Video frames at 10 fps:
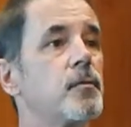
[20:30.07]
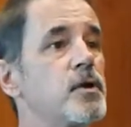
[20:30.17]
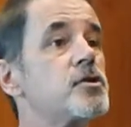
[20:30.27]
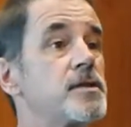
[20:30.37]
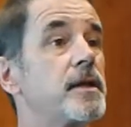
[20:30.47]
We
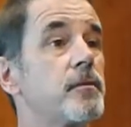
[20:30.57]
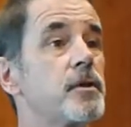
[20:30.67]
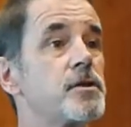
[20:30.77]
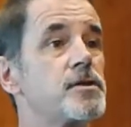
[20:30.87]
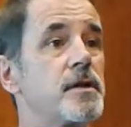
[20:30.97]
just did it. We
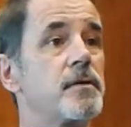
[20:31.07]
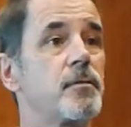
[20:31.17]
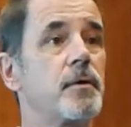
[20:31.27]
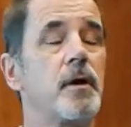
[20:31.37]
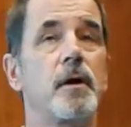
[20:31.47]
just did
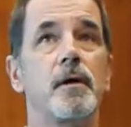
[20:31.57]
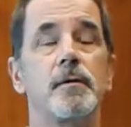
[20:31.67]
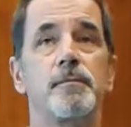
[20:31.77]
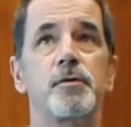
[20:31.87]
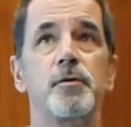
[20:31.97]

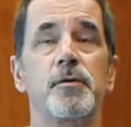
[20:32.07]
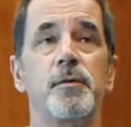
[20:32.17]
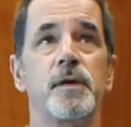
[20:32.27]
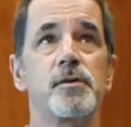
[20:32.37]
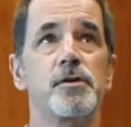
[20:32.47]
it 2 or
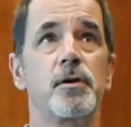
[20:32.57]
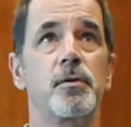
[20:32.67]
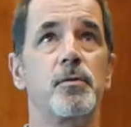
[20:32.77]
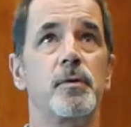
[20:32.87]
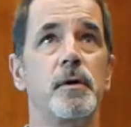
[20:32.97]
3 years
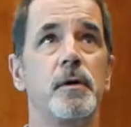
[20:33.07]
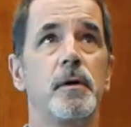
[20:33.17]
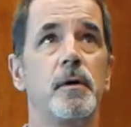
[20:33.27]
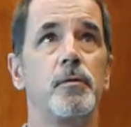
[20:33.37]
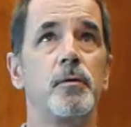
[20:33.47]
ago.
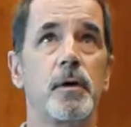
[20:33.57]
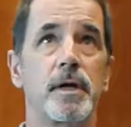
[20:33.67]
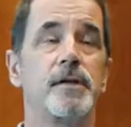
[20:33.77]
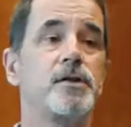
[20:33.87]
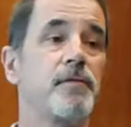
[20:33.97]

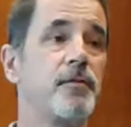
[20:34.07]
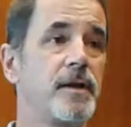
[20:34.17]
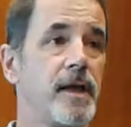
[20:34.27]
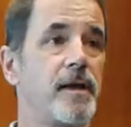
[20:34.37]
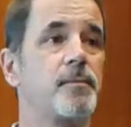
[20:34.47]
Okay, Jeffrey
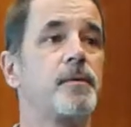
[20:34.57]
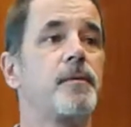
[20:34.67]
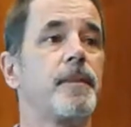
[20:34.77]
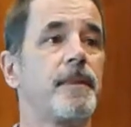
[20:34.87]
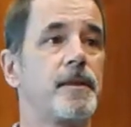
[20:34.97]
Knapp
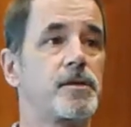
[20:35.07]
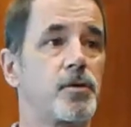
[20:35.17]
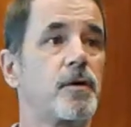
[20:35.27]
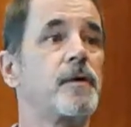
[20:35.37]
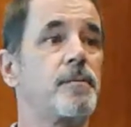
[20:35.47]

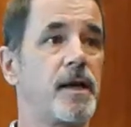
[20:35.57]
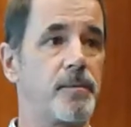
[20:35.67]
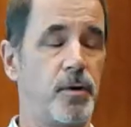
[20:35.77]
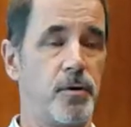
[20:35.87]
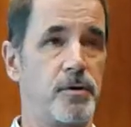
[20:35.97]
started the
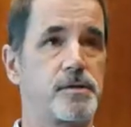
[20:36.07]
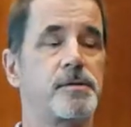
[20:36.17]
Bike Poets